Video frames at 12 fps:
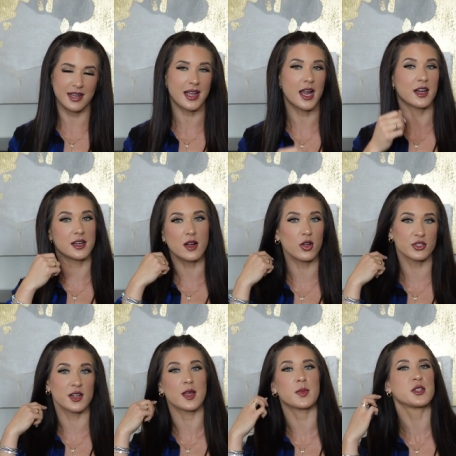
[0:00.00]
I
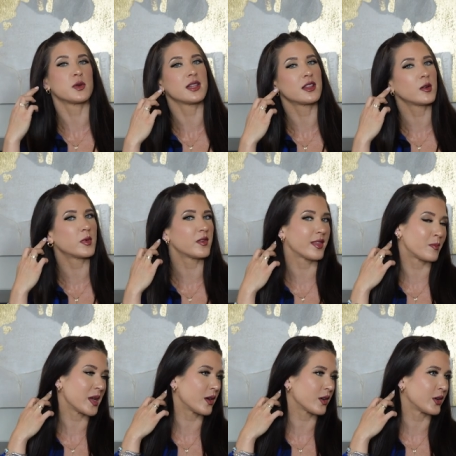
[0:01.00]
alternate between the little bit of a
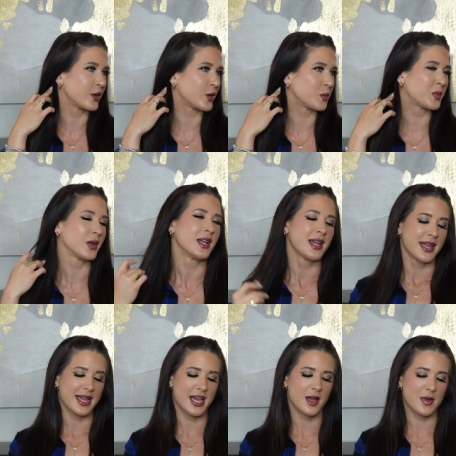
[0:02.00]
bigger hoop
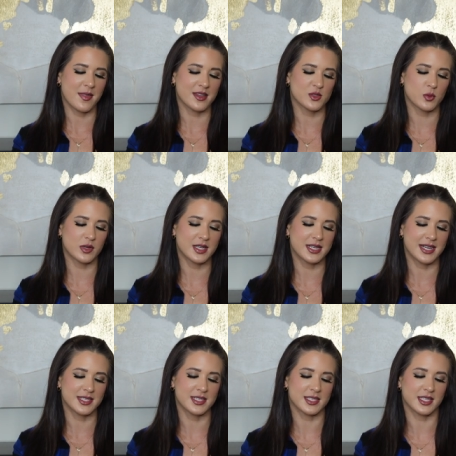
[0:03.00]
um, and these really
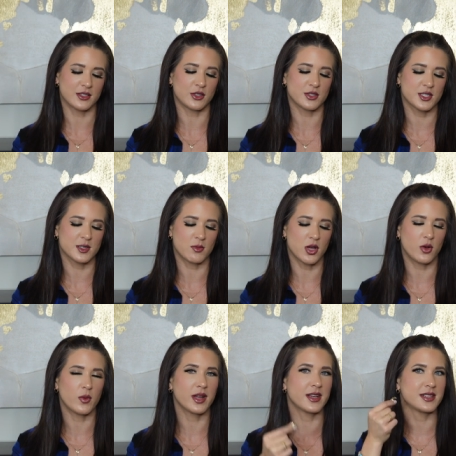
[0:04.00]
nice little
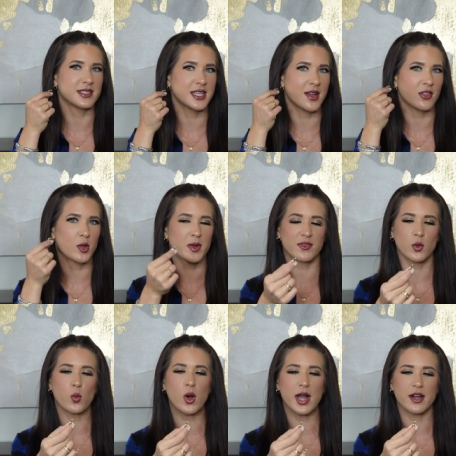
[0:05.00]
small ones. They have a little bit of
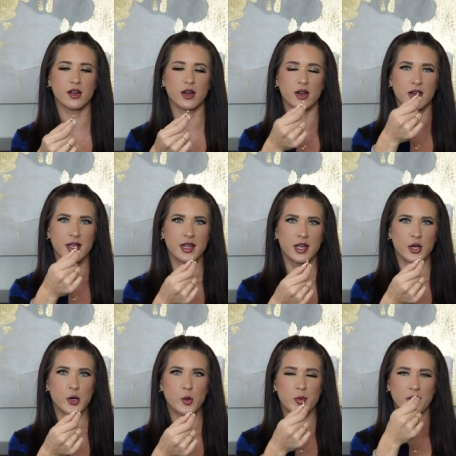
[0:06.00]
a wider
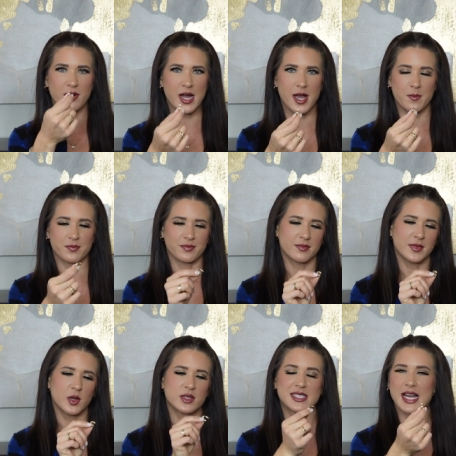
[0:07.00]
hoop um,
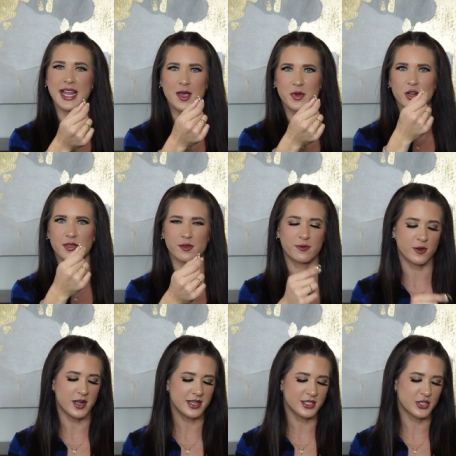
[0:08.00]
diameter at the
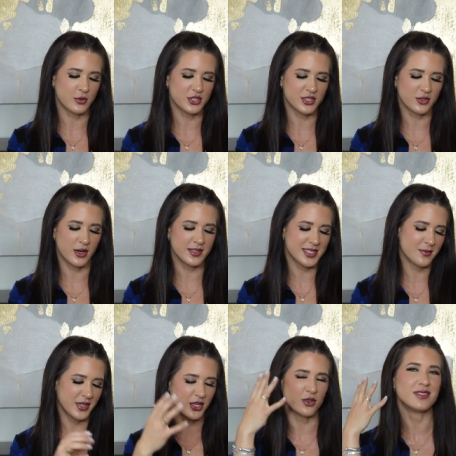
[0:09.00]
front. So it just creates
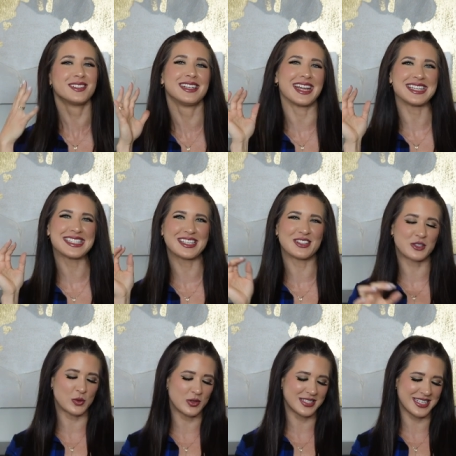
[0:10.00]
some, you know, nice little
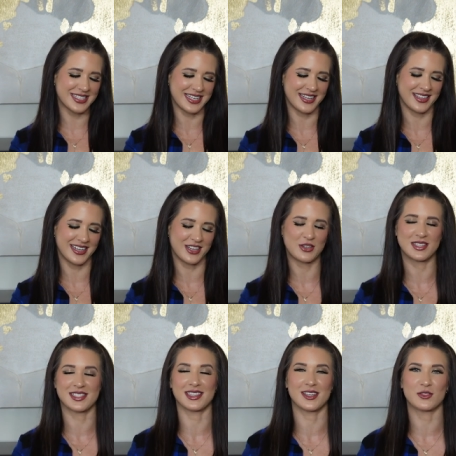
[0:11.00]
gold detailing. Who
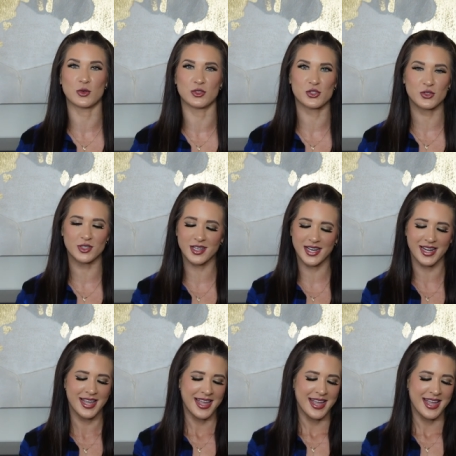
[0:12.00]
doesn't love gold jewelry?